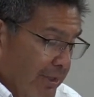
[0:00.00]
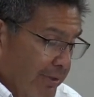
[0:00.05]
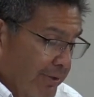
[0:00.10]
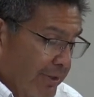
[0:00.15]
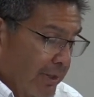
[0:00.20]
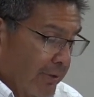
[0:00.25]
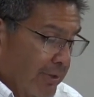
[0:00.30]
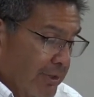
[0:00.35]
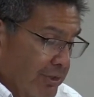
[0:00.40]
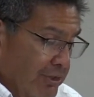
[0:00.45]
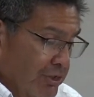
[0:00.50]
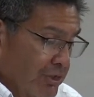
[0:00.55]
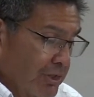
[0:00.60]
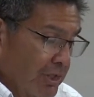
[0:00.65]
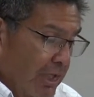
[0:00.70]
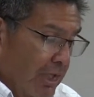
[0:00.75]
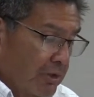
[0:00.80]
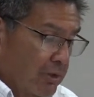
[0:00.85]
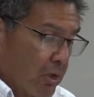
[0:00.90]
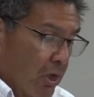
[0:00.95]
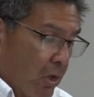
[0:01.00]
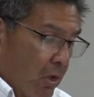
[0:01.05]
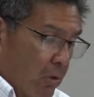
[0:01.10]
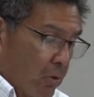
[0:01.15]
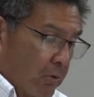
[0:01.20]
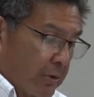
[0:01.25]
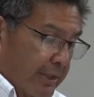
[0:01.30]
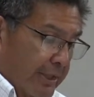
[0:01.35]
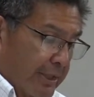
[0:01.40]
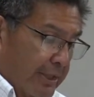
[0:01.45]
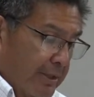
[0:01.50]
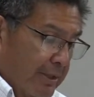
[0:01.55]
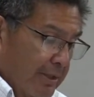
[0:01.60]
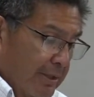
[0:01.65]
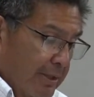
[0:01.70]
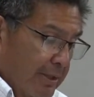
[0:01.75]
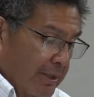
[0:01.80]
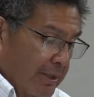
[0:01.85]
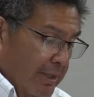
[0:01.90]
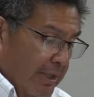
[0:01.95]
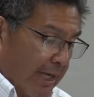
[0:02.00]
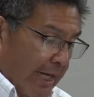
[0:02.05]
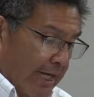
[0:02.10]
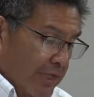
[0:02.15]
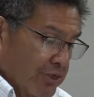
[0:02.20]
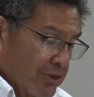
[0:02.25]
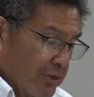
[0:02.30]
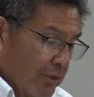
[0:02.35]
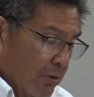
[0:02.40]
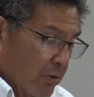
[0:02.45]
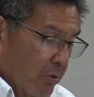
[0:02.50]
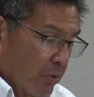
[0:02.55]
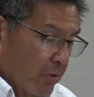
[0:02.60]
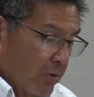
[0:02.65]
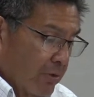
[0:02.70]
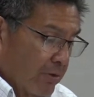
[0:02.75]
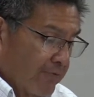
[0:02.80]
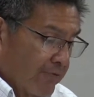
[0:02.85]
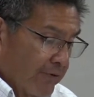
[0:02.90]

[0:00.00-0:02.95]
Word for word: There is none holy as the Lord,